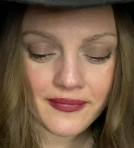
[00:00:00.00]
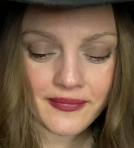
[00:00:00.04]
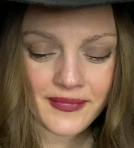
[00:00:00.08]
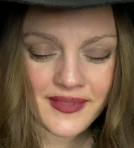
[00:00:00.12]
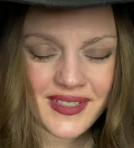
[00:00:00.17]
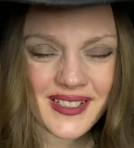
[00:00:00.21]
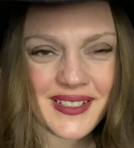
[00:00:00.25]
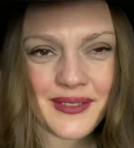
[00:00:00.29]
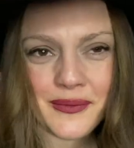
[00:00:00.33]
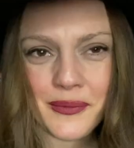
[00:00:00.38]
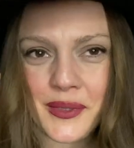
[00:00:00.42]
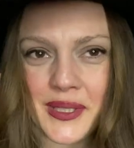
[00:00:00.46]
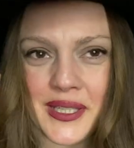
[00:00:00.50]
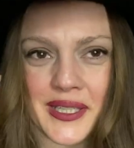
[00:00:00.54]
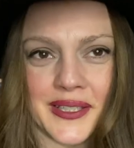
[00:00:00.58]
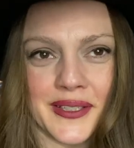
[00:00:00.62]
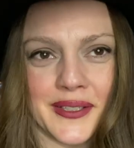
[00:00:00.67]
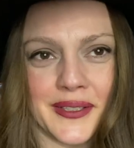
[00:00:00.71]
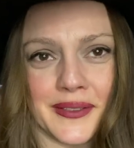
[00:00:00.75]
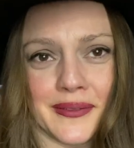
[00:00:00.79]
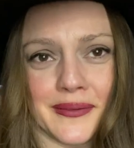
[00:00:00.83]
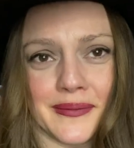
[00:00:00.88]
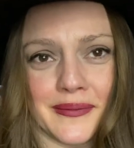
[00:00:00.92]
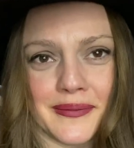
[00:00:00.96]
Is it weird?
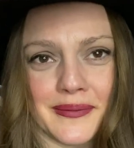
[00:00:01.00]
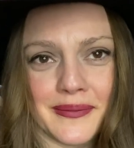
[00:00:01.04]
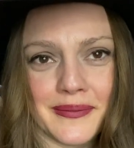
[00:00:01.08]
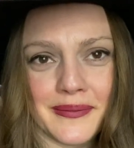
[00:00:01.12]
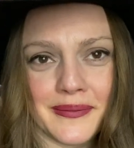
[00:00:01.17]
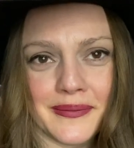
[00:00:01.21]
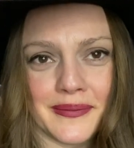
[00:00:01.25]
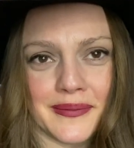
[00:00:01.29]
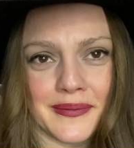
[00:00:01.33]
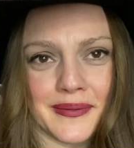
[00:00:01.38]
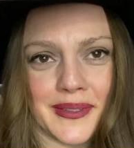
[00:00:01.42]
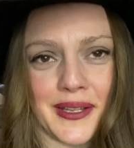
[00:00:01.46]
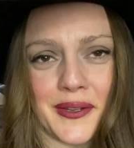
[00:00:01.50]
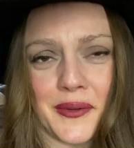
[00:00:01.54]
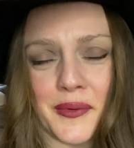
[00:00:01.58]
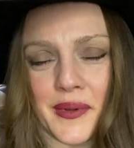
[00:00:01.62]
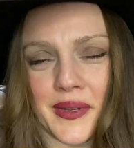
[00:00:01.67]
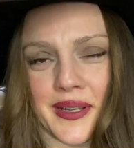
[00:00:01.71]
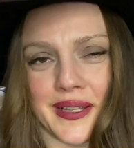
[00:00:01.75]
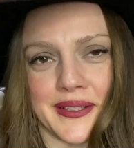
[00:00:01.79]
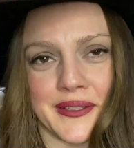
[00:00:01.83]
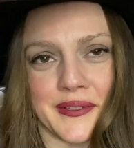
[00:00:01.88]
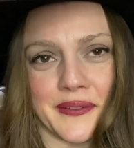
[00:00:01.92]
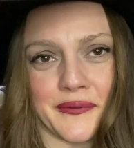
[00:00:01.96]
Anyone
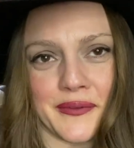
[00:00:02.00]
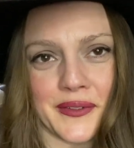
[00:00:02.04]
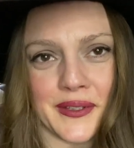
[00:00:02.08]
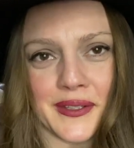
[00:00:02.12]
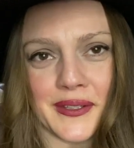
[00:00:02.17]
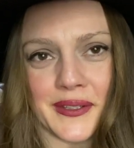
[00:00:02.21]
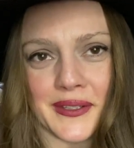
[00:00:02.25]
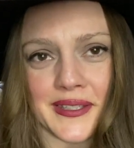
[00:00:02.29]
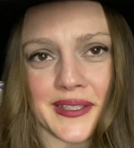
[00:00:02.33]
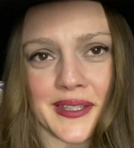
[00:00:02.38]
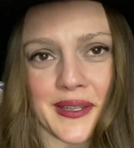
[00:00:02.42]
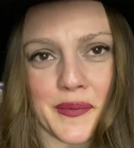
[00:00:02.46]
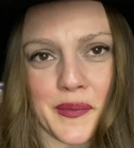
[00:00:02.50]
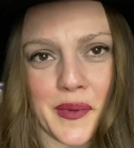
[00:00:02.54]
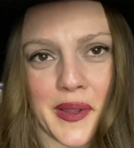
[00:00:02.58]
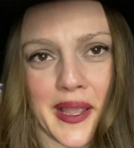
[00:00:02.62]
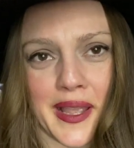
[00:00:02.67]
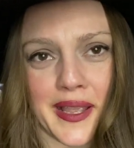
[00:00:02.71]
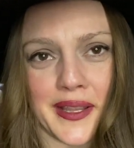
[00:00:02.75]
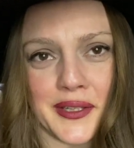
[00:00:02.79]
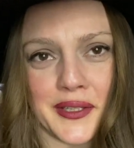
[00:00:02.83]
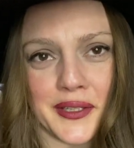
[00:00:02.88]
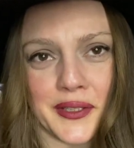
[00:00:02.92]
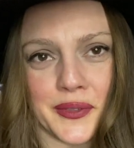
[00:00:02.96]
else feel the same way
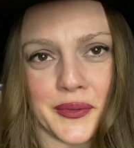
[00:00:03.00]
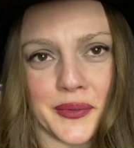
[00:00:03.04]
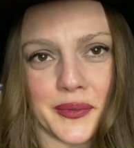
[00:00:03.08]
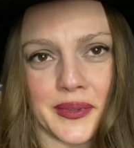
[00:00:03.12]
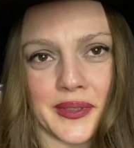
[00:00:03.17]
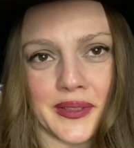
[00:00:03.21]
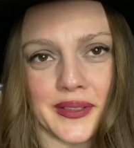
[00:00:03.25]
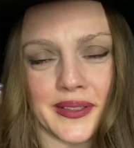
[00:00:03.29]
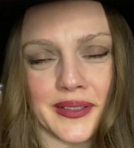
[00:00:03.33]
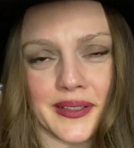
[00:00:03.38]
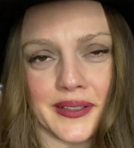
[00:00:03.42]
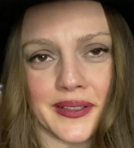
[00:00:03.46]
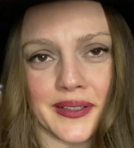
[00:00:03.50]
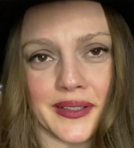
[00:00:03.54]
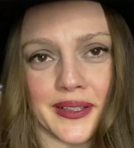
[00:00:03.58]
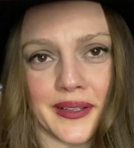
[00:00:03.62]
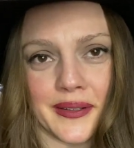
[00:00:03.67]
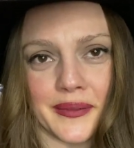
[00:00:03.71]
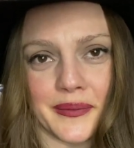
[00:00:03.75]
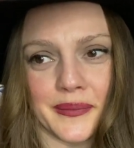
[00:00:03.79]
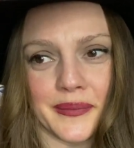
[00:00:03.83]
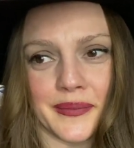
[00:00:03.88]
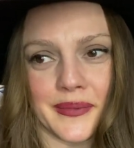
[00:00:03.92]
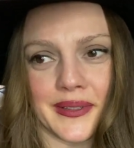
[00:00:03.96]
I do?
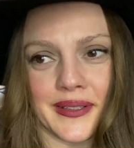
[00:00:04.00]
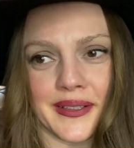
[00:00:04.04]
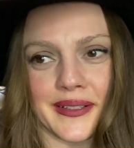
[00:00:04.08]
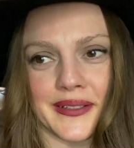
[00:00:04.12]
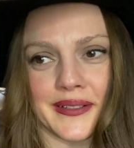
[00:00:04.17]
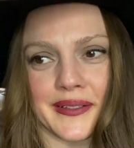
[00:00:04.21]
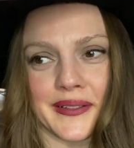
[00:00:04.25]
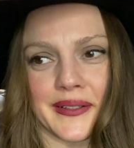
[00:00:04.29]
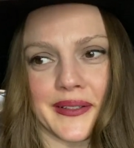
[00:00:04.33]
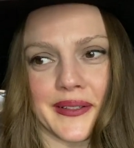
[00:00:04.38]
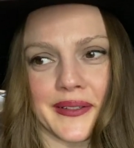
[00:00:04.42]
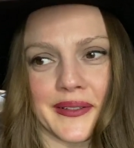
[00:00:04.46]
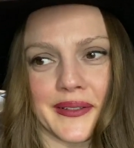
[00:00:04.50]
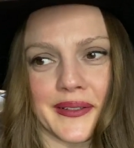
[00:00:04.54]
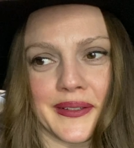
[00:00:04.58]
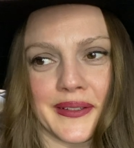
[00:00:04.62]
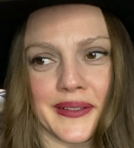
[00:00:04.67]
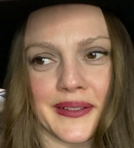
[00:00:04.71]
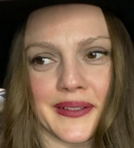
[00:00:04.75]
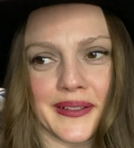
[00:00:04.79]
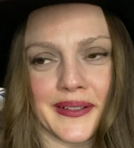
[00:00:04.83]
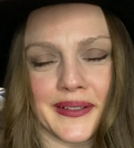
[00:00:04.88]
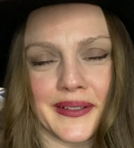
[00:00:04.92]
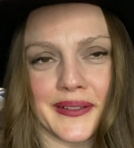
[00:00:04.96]
In
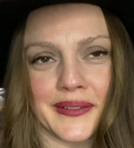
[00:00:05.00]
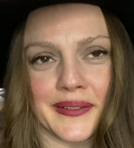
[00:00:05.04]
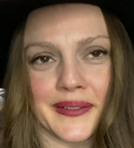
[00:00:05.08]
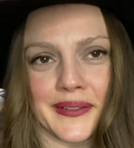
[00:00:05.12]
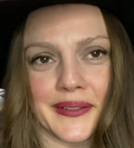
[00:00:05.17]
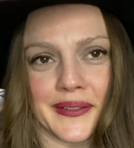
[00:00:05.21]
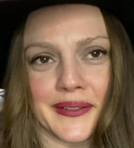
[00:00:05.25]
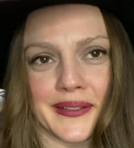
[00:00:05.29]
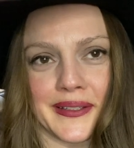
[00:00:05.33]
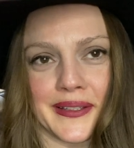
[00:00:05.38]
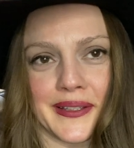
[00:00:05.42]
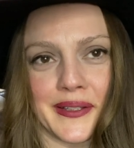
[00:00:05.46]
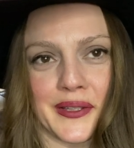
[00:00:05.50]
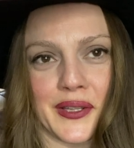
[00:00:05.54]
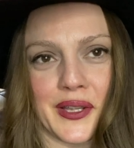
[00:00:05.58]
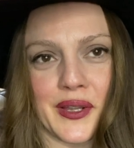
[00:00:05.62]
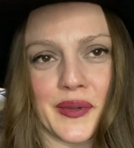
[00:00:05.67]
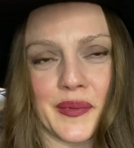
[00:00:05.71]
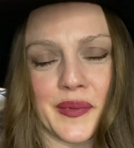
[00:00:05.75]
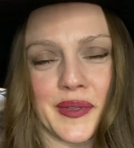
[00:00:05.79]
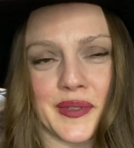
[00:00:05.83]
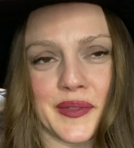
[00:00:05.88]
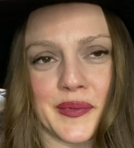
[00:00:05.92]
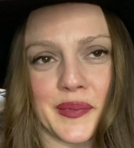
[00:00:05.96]
the
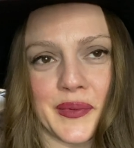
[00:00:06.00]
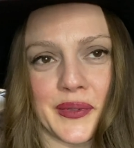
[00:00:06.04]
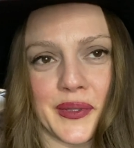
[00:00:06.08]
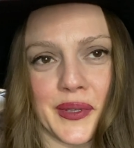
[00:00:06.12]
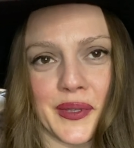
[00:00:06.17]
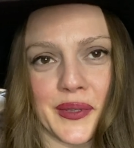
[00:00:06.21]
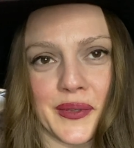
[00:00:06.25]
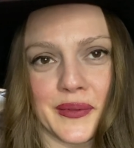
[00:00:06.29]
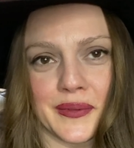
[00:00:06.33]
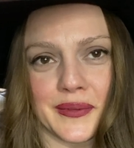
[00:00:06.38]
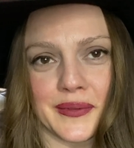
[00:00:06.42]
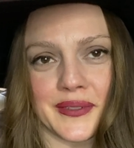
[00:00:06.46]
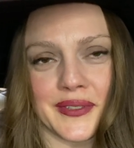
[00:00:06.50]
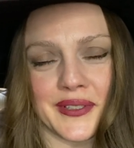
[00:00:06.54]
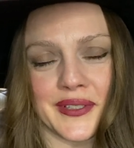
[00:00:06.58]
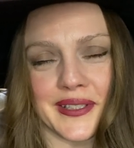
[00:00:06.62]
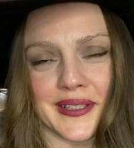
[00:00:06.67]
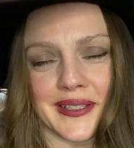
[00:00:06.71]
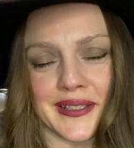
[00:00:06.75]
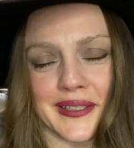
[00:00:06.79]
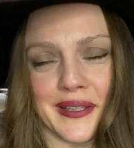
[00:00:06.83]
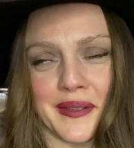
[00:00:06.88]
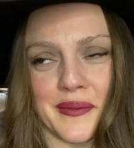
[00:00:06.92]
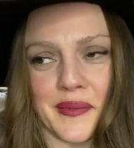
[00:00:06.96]
comments below, just
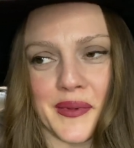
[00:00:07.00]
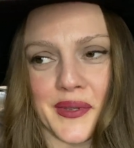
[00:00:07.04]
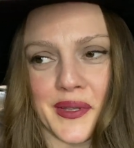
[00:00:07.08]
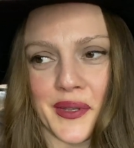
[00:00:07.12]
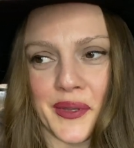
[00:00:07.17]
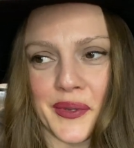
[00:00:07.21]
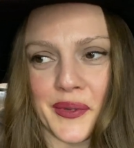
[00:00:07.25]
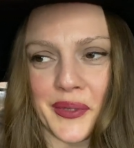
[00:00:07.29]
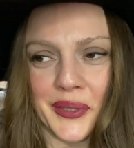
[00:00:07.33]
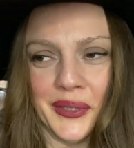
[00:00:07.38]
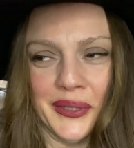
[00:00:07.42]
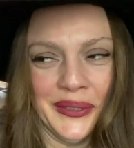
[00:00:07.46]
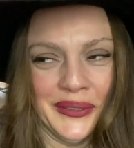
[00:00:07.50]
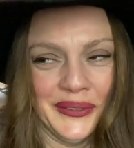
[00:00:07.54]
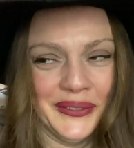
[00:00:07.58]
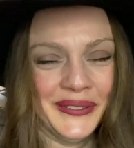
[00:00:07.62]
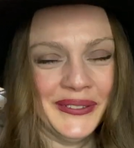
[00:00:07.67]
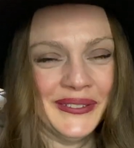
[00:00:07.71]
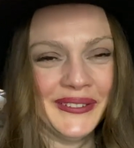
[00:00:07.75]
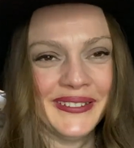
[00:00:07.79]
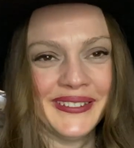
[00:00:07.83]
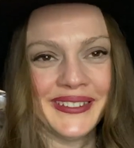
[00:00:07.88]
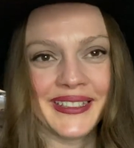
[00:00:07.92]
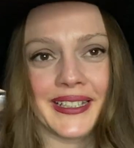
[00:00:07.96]
let me know.
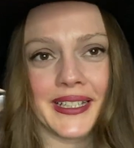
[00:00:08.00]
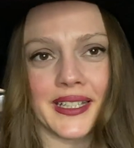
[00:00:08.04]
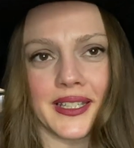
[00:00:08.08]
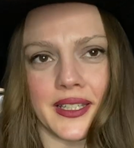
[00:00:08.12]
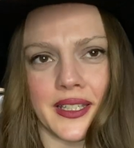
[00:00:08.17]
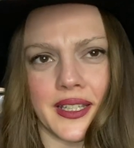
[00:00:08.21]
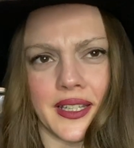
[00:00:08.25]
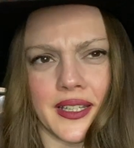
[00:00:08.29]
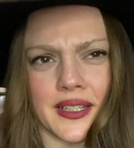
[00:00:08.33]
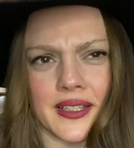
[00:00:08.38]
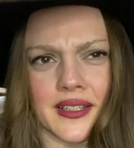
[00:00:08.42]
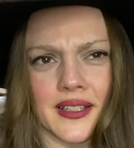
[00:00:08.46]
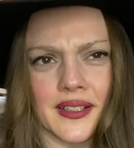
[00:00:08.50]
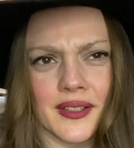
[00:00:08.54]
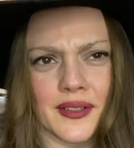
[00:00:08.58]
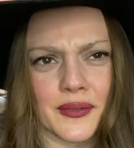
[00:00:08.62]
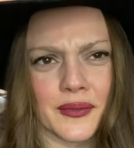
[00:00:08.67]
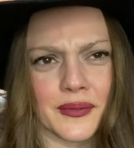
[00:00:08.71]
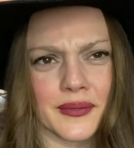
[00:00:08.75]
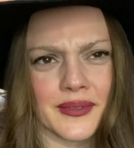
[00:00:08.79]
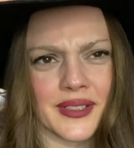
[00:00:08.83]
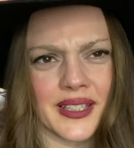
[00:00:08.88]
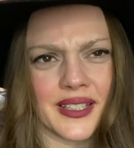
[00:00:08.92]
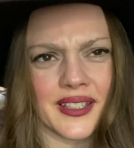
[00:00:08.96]
Like, yeah,
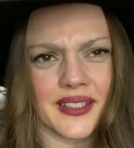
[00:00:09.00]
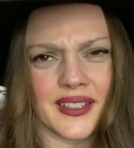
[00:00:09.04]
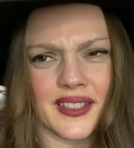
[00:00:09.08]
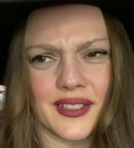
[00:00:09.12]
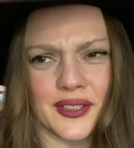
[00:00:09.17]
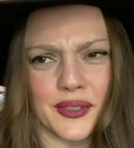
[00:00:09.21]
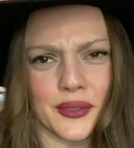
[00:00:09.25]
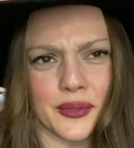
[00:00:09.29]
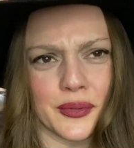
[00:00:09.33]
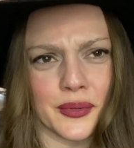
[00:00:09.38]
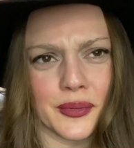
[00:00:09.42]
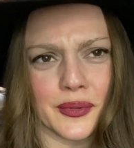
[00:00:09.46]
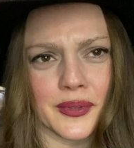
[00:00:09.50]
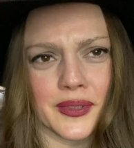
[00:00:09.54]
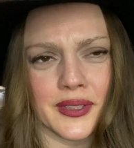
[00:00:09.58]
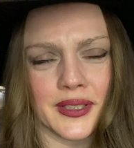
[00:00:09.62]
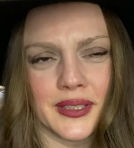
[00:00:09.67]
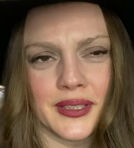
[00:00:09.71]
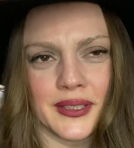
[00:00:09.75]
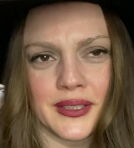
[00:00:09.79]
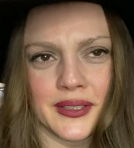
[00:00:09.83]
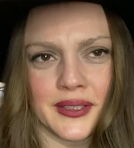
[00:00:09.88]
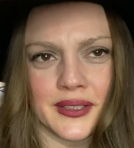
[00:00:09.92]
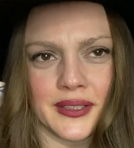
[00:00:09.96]
no, like, ew.
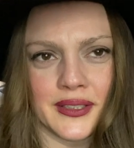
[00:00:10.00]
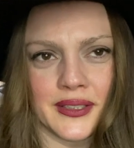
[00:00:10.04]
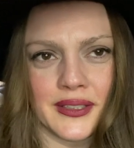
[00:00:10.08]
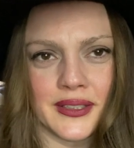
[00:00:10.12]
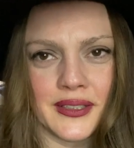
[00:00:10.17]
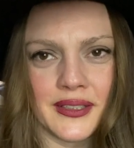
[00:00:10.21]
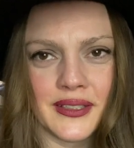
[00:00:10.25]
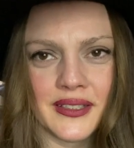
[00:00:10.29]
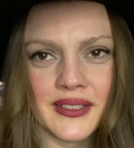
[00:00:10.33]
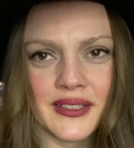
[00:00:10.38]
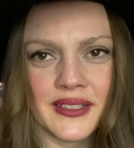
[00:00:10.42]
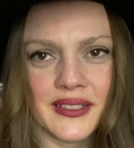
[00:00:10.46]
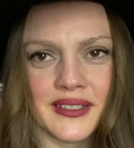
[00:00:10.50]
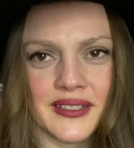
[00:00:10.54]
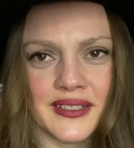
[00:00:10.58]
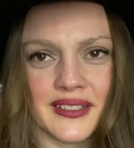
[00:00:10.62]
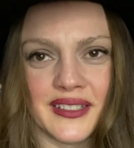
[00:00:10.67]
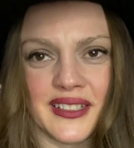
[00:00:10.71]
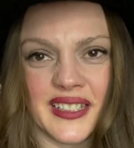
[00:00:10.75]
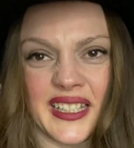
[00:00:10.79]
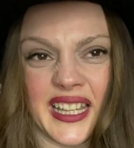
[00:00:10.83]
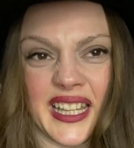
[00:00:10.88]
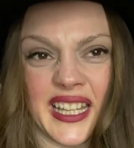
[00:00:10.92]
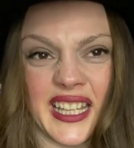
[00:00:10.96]

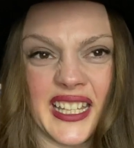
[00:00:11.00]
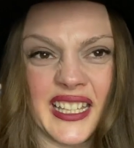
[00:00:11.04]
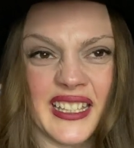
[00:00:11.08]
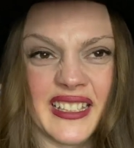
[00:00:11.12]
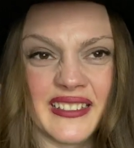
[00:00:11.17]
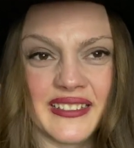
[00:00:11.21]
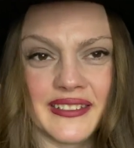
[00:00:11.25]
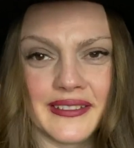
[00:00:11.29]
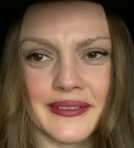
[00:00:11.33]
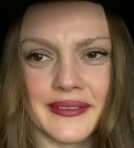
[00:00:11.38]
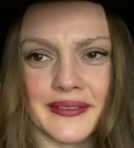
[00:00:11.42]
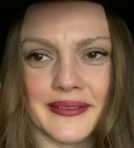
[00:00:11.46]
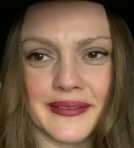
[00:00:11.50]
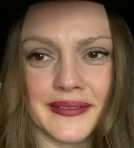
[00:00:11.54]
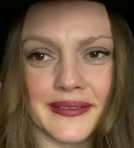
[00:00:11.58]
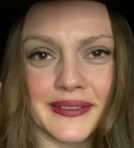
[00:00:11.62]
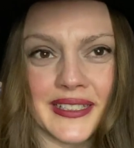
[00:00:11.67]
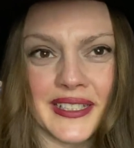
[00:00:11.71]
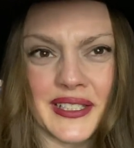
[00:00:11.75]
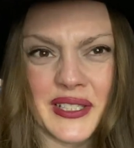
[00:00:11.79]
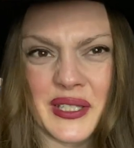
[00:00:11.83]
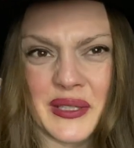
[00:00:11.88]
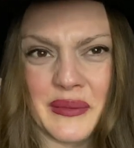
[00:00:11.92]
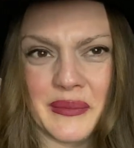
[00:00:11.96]
Like,
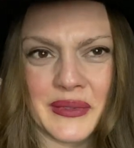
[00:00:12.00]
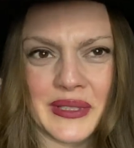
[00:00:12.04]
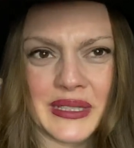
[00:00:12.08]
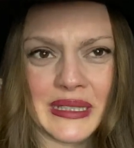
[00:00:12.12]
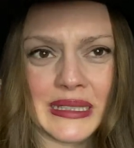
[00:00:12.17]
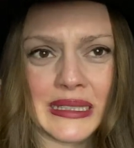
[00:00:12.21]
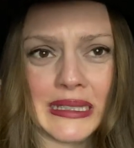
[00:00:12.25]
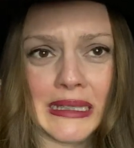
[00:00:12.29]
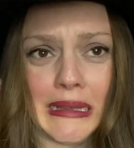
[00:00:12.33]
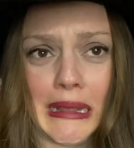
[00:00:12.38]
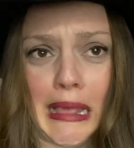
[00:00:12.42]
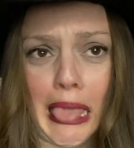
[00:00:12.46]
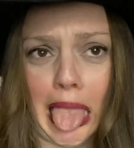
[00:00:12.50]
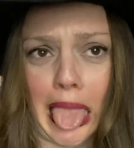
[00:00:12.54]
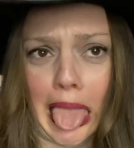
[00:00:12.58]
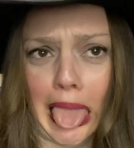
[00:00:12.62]
intimacy.